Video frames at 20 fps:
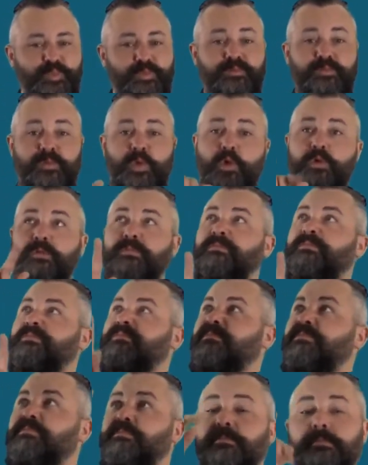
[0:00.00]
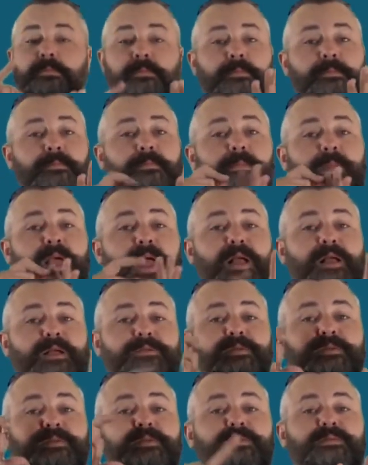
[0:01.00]
There are also some
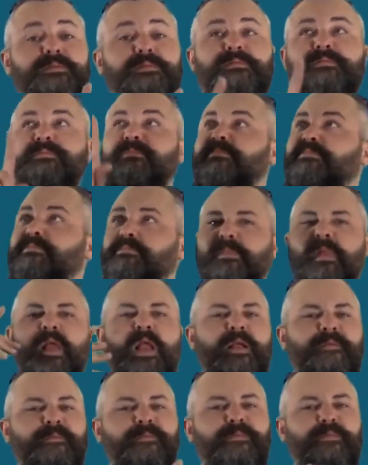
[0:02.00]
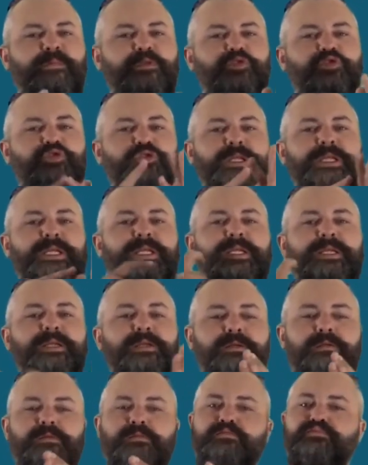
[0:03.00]
radioactive debris in space.
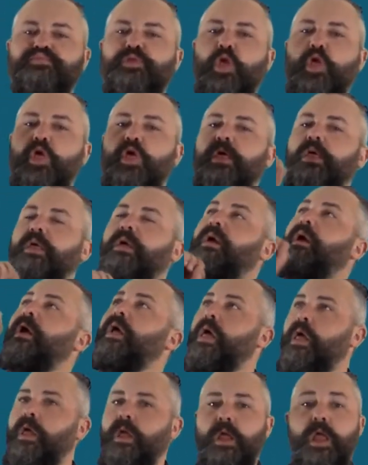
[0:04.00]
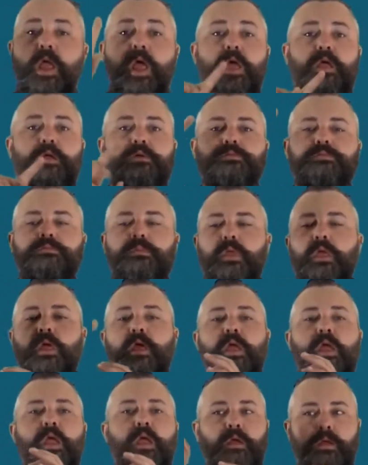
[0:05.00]
It's possible that this debris may hit
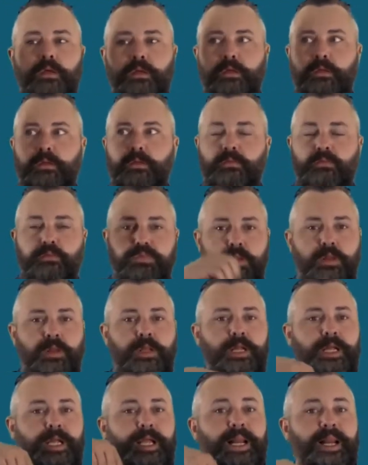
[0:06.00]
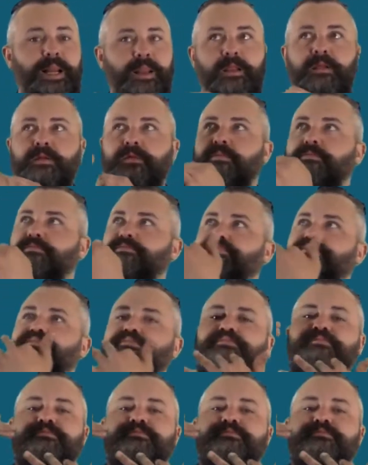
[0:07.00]
Earth and spread radiological biohazards.